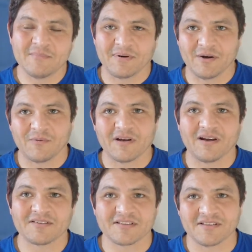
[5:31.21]
but we
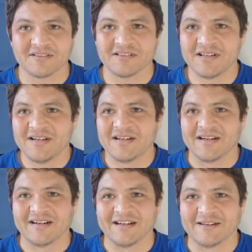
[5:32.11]
also
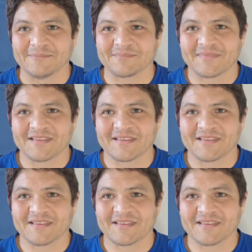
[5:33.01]
um,